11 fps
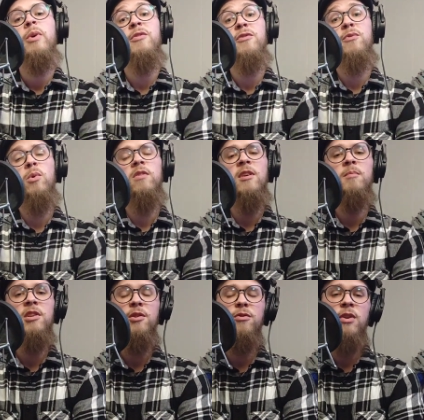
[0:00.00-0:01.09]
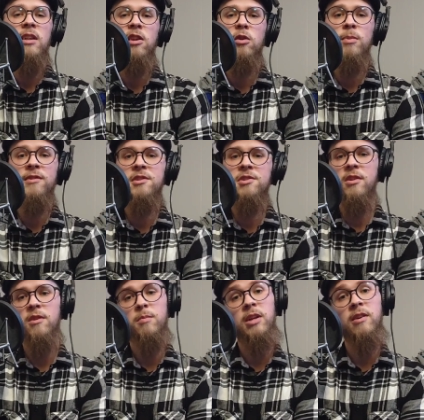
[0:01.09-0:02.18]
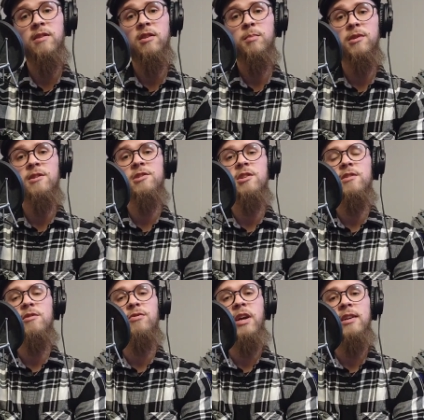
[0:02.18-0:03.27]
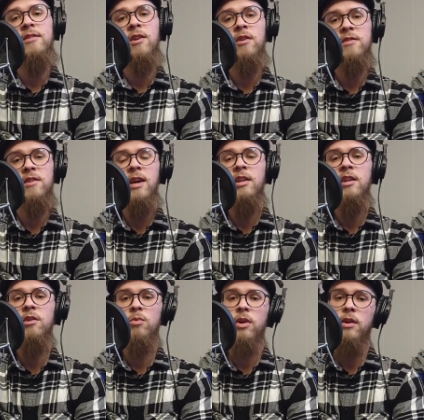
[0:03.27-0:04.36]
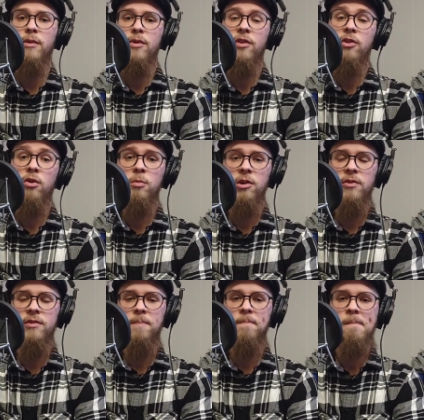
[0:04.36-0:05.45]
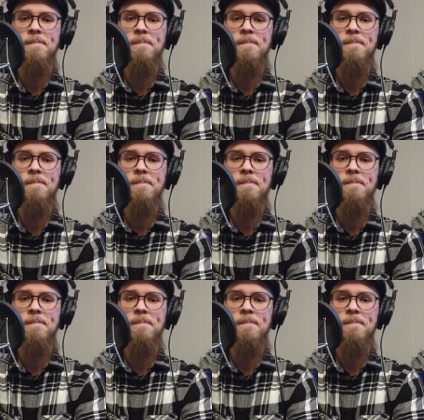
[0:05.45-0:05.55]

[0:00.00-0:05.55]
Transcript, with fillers: We have to force them to defend their positions because their positions, in fact, are siding with the criminals.